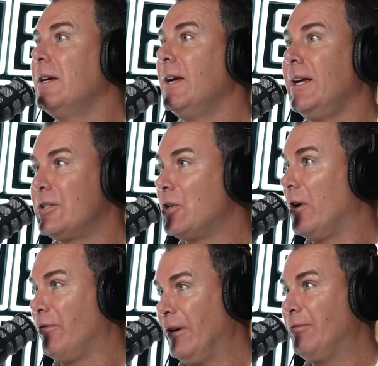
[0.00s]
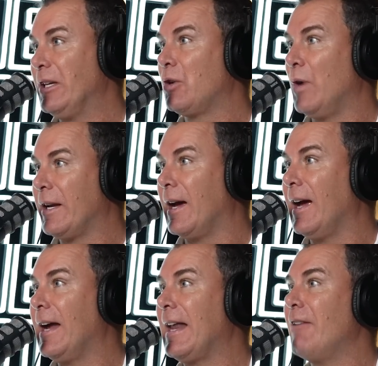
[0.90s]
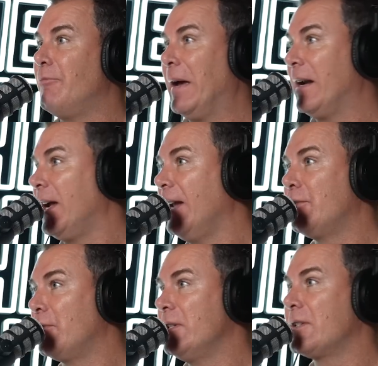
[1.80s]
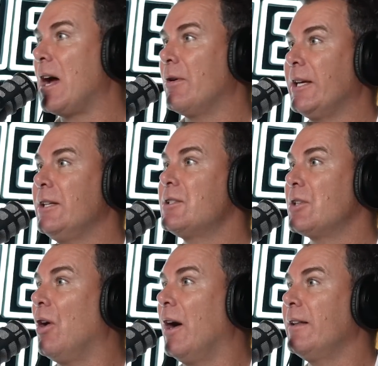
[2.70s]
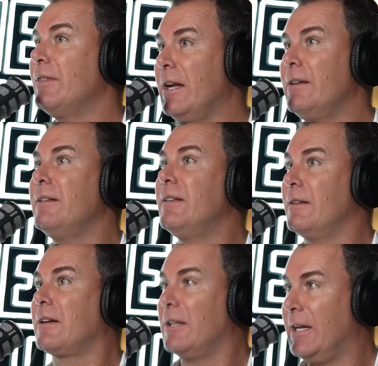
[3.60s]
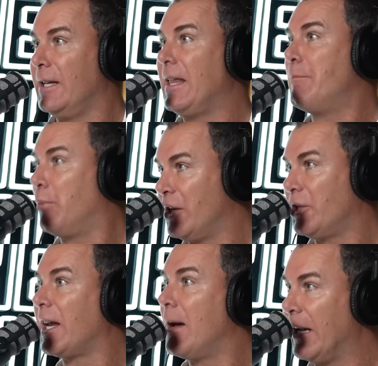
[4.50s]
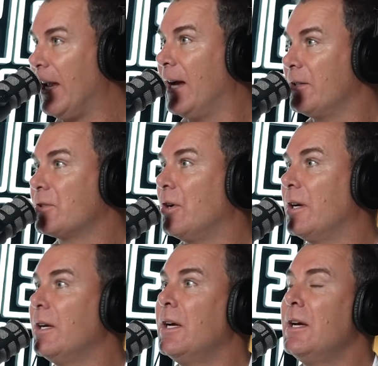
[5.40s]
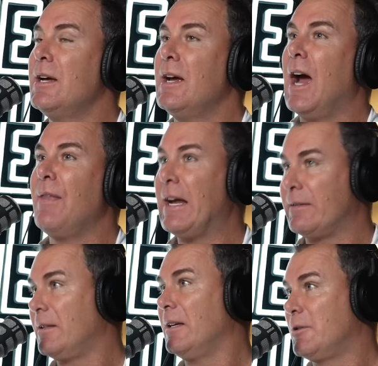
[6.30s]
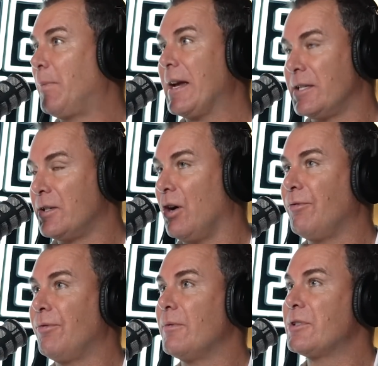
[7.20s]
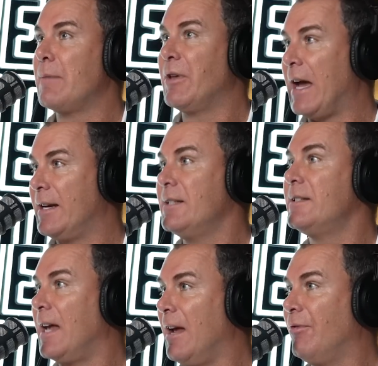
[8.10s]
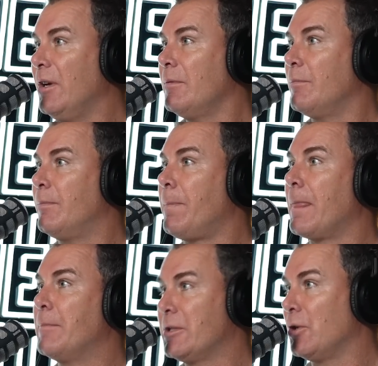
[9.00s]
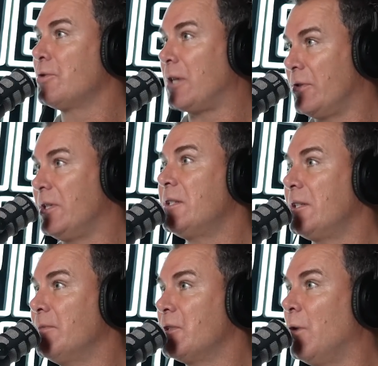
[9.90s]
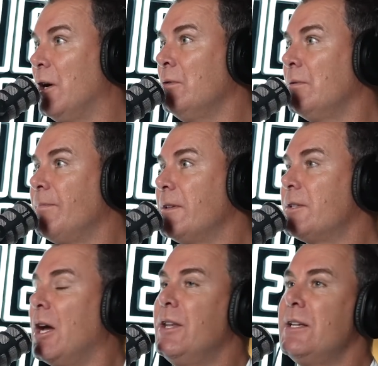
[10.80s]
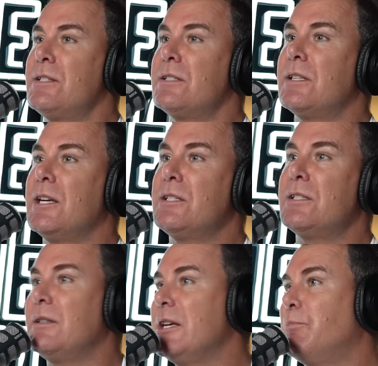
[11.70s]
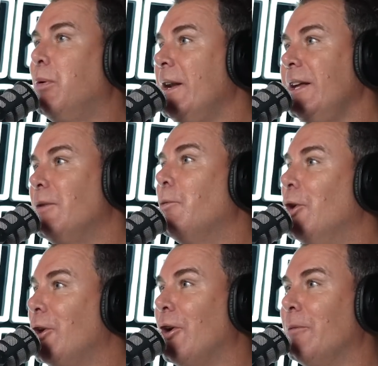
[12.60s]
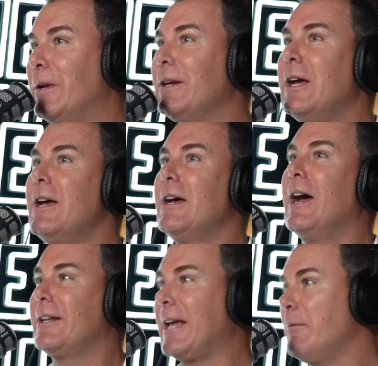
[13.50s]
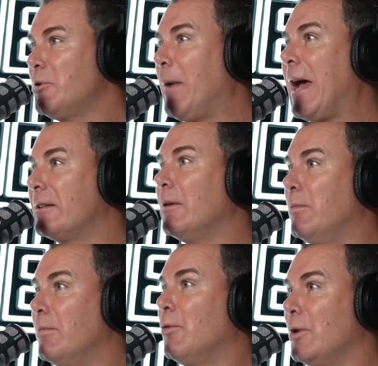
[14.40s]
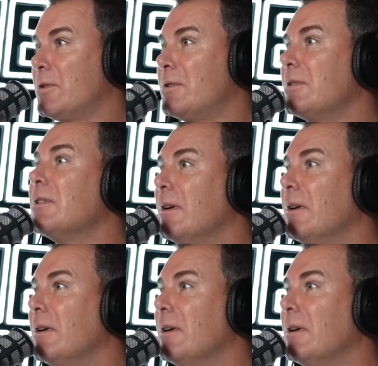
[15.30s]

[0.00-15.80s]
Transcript: inside 50 quicker and have better entries going inside. And then clearly that pressure coming out has got to, and that is based off, some of that is effort, but it's also system as well. So there's plenty to work on, but it comes back to what's